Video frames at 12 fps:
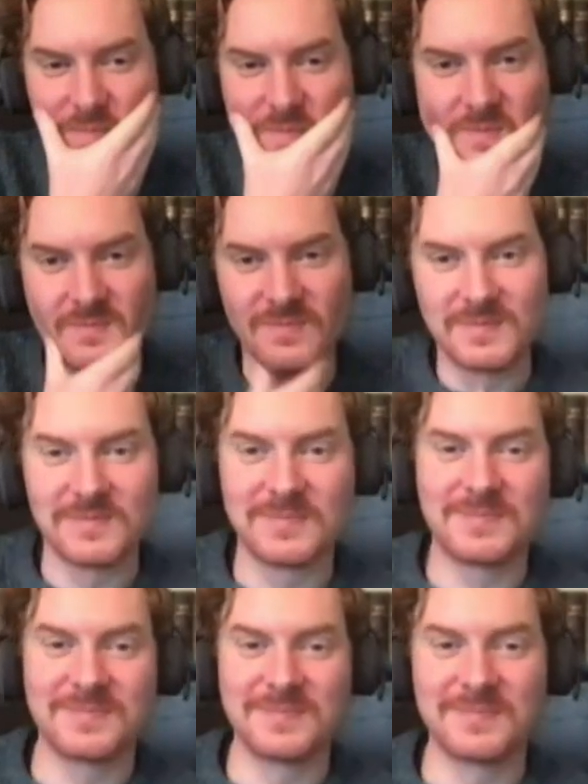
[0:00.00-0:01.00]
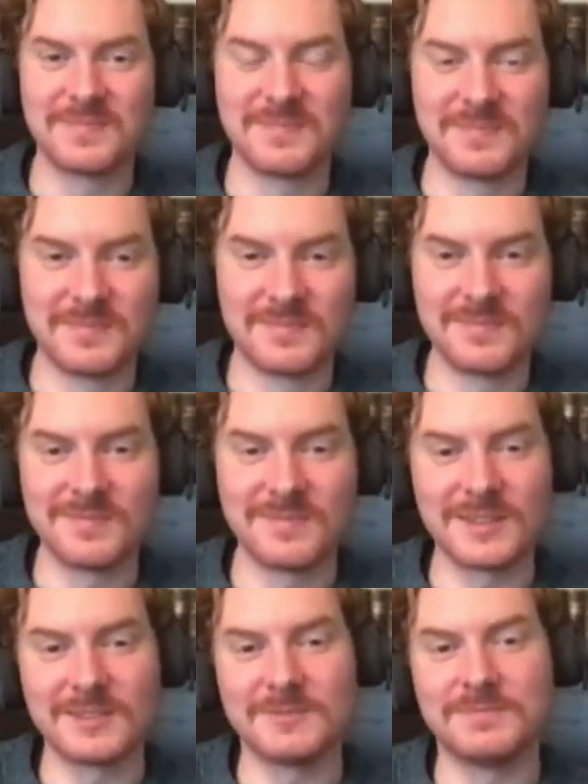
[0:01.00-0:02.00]

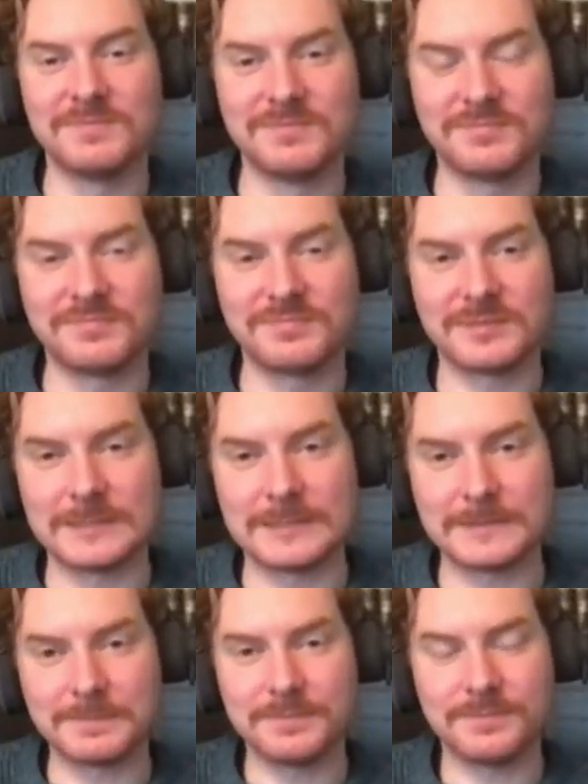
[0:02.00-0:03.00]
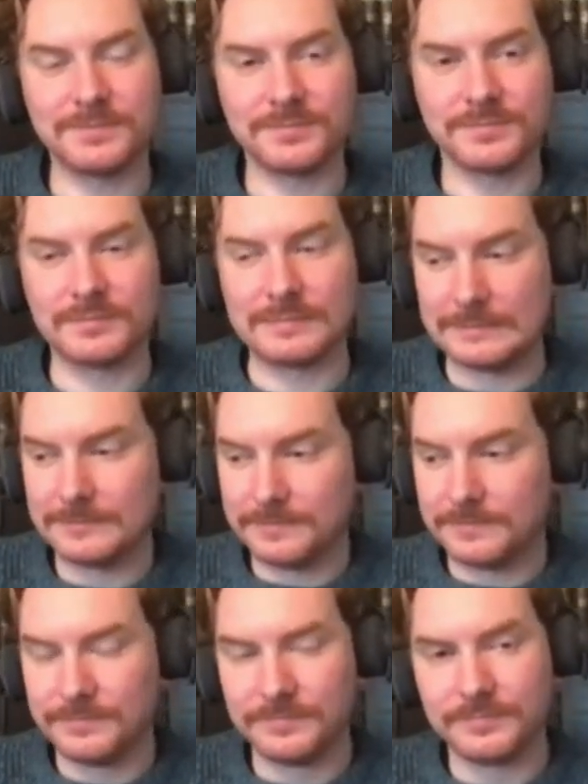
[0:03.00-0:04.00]

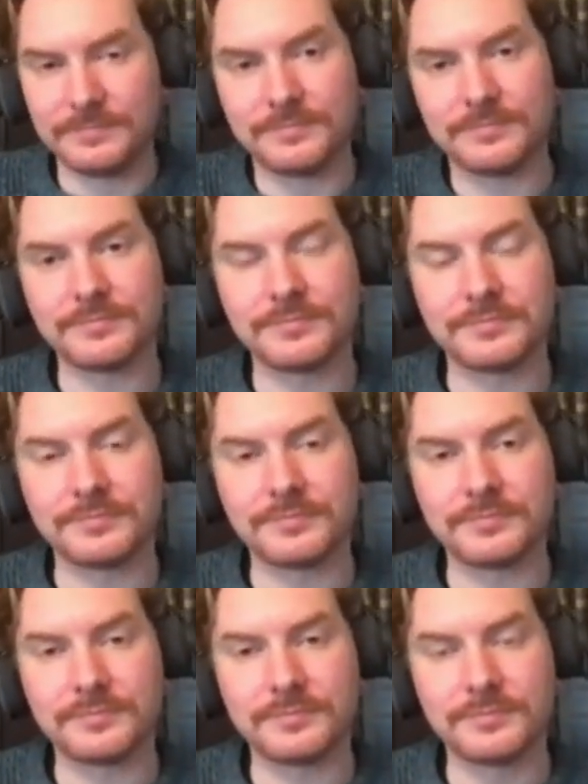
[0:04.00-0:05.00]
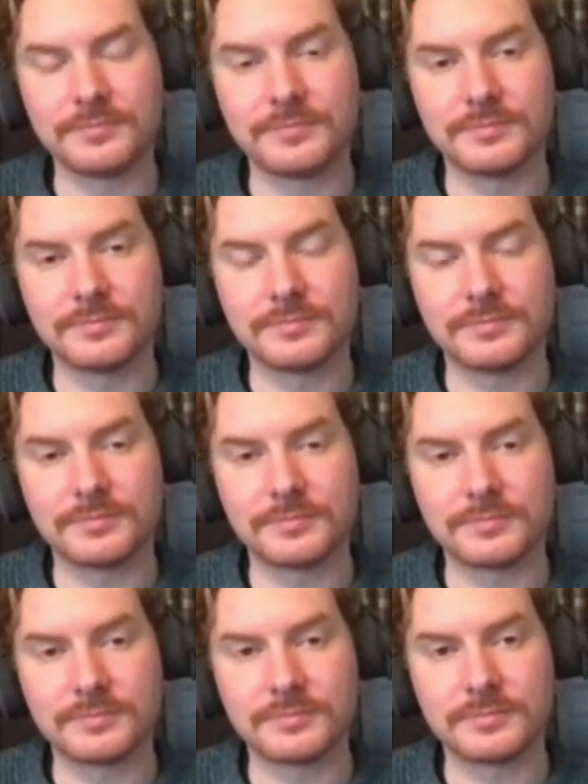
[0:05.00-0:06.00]

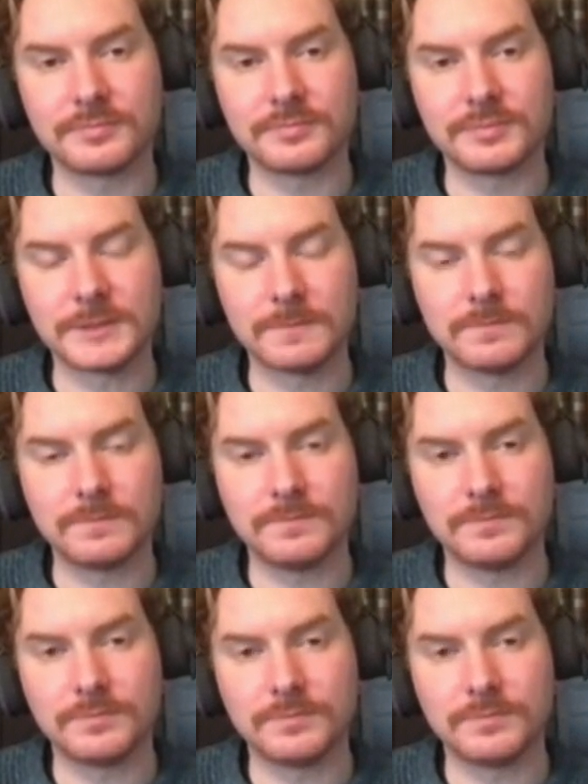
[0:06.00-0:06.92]
No words are spoken by the person on screen.